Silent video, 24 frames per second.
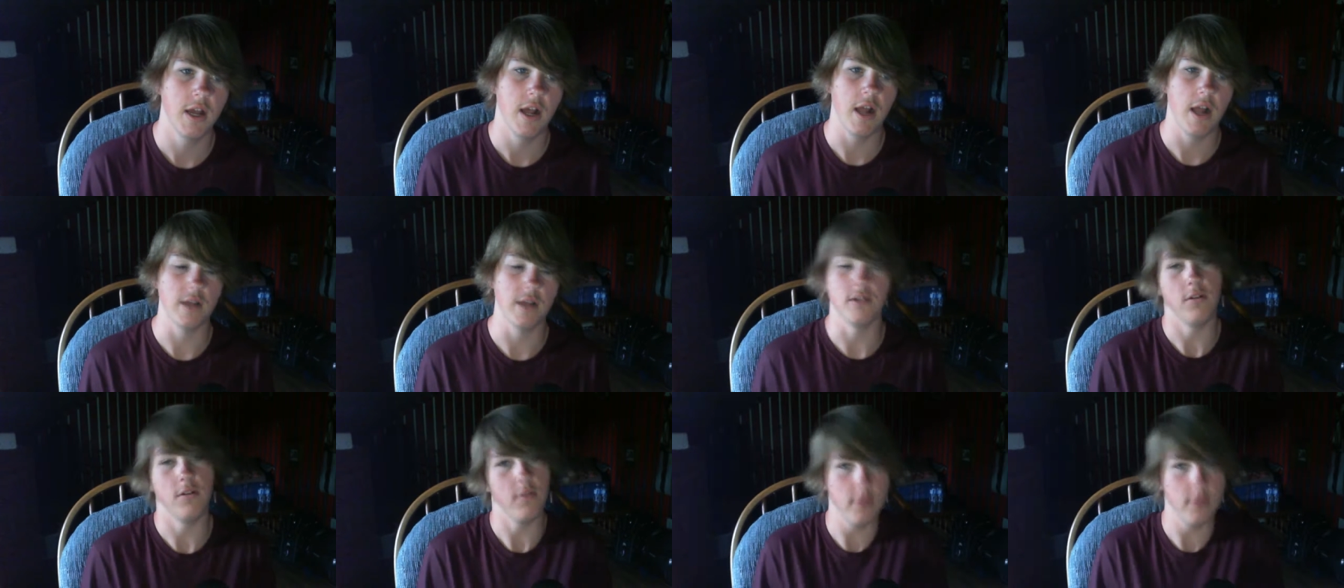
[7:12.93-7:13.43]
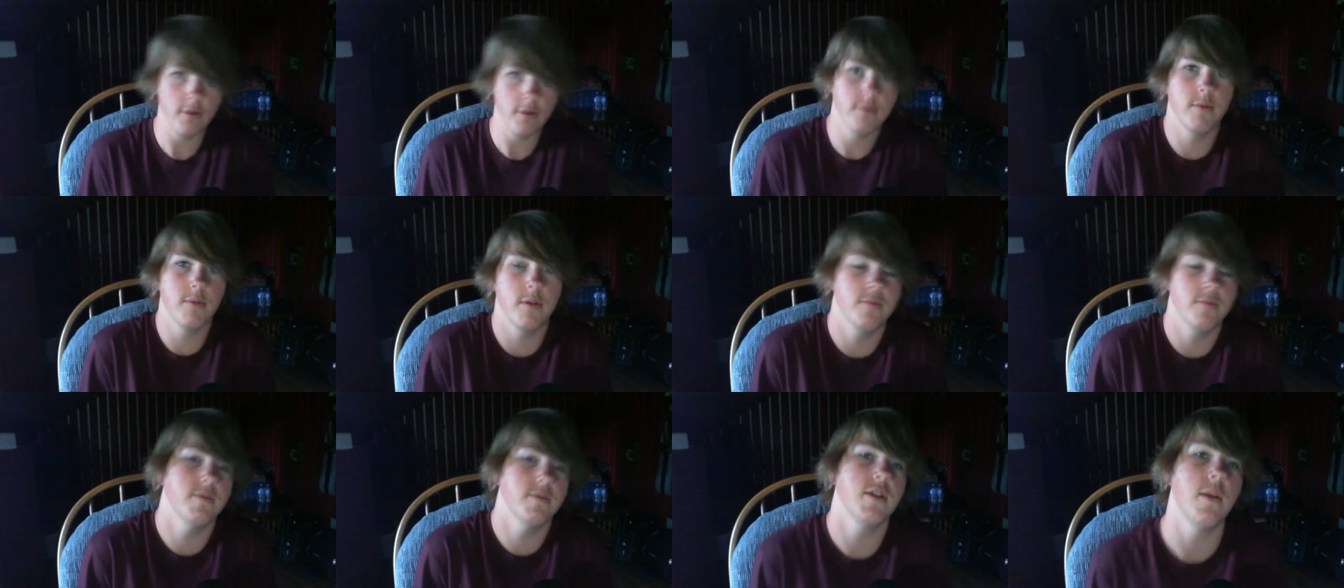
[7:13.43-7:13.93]
I don't know.
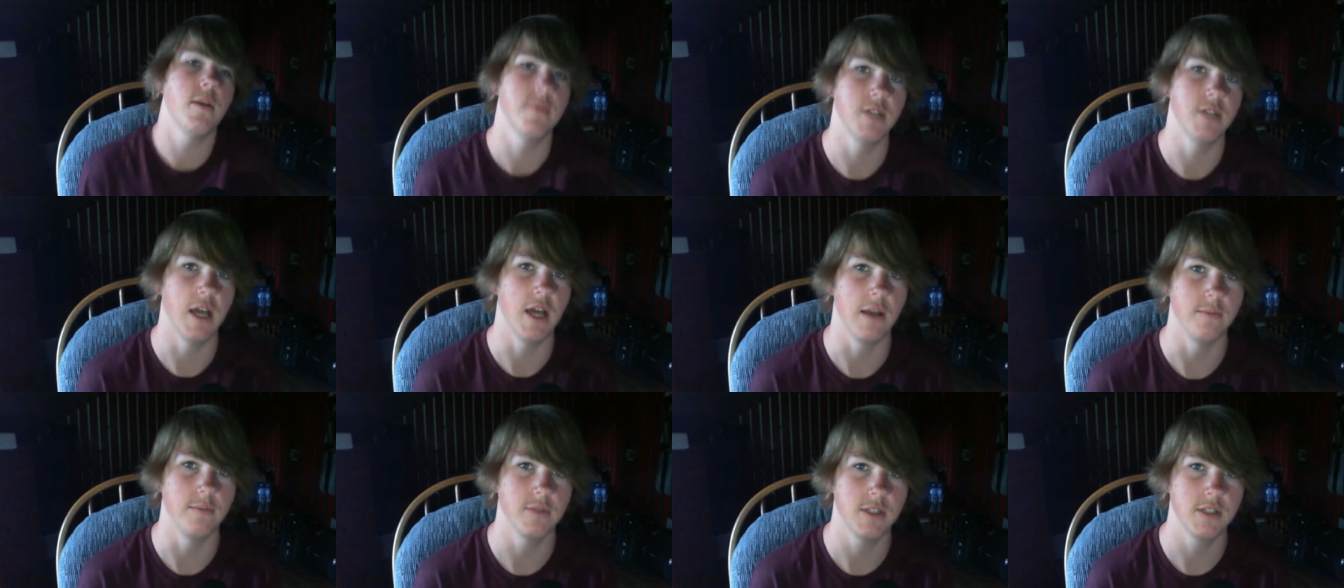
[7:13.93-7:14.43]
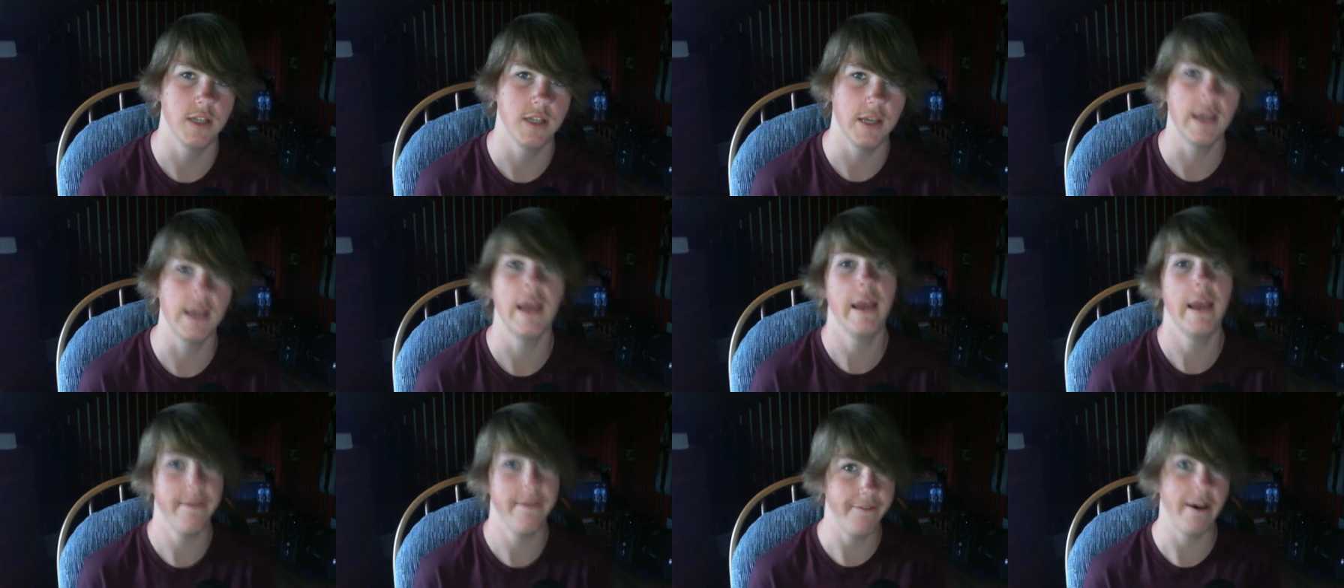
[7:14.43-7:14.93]
Uh, uh, sometimes,
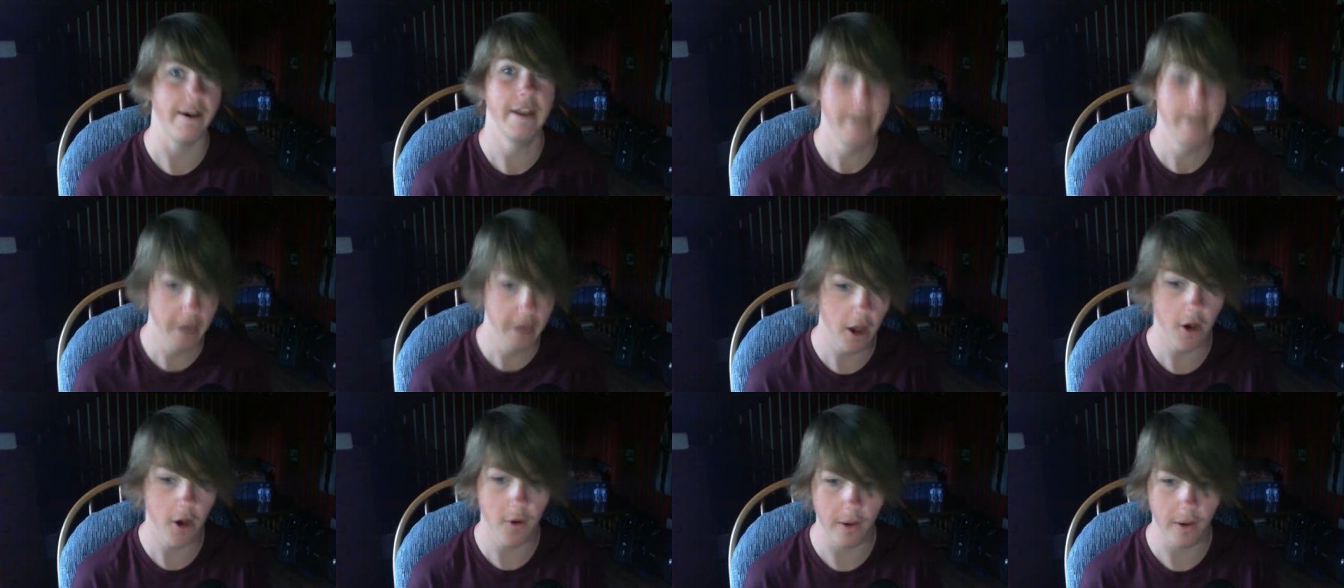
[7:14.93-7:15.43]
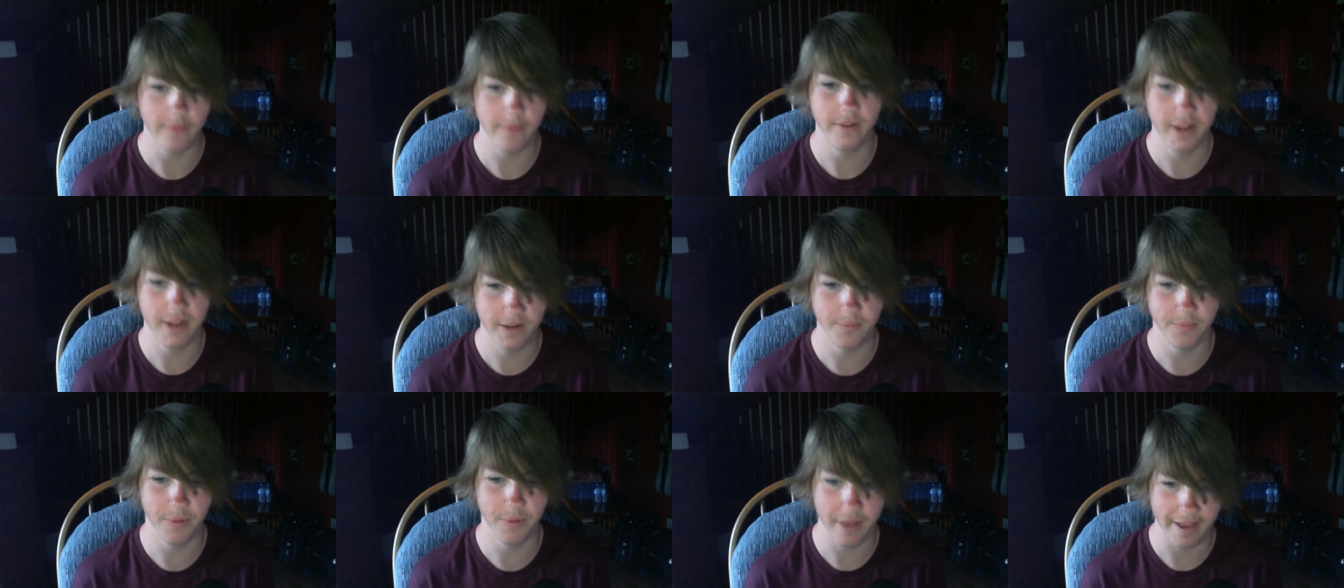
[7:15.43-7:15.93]
if I know I'm
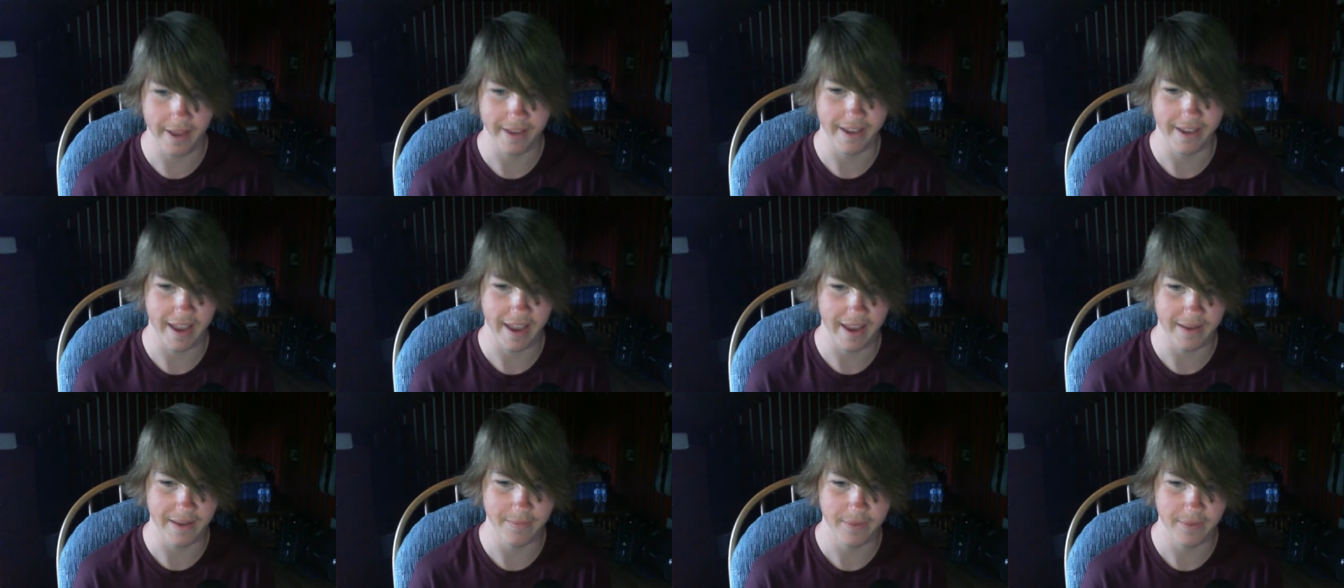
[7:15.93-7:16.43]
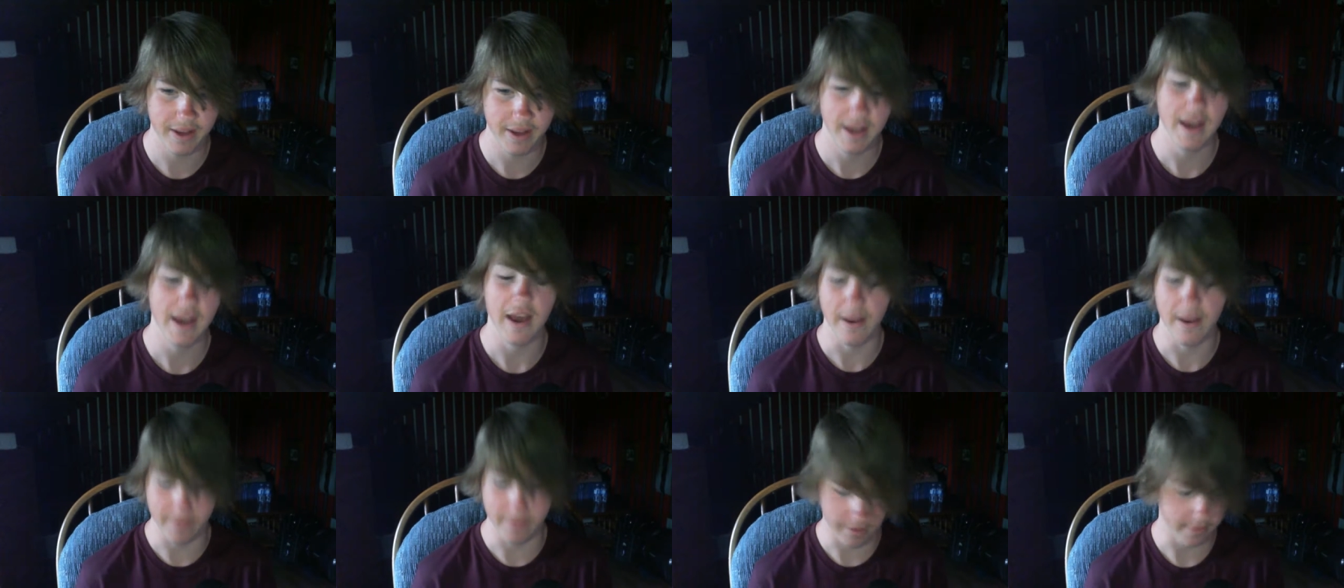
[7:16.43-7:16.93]
gonna play a game,
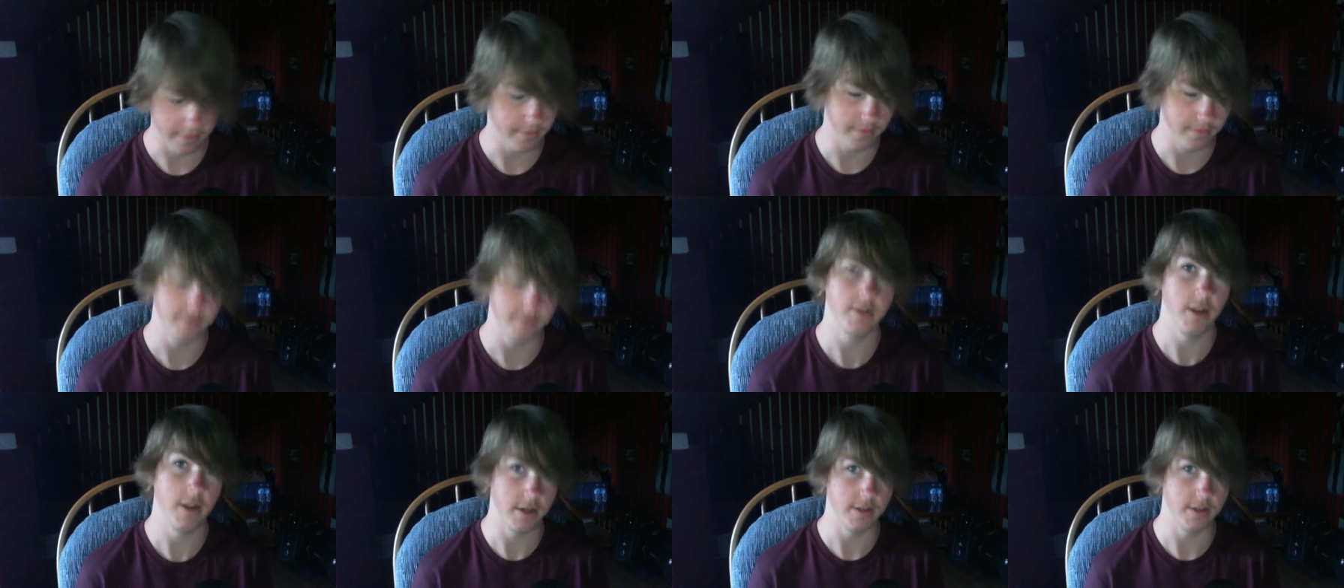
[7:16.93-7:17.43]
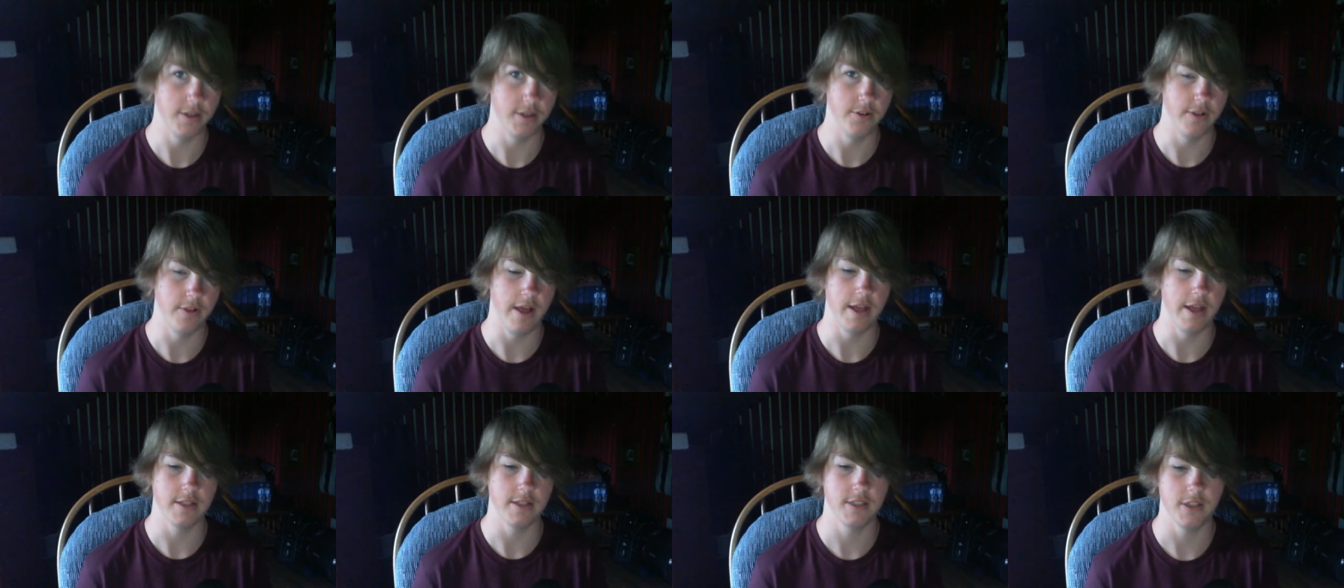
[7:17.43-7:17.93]
I'm, I'm gonna do
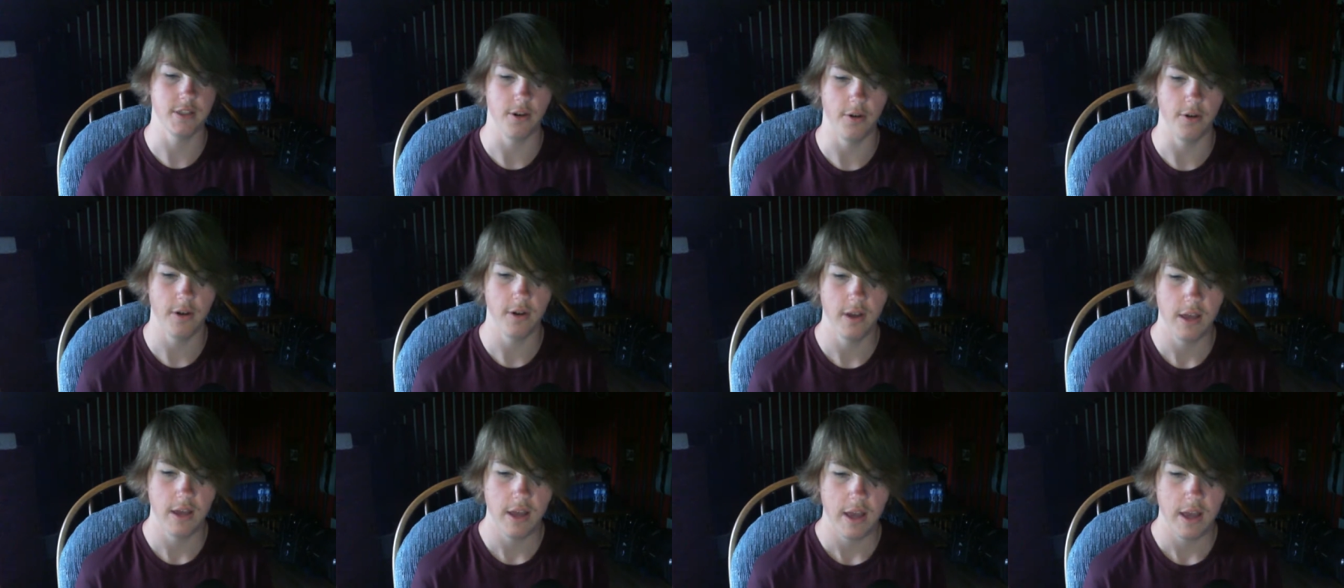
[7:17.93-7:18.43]
that. So,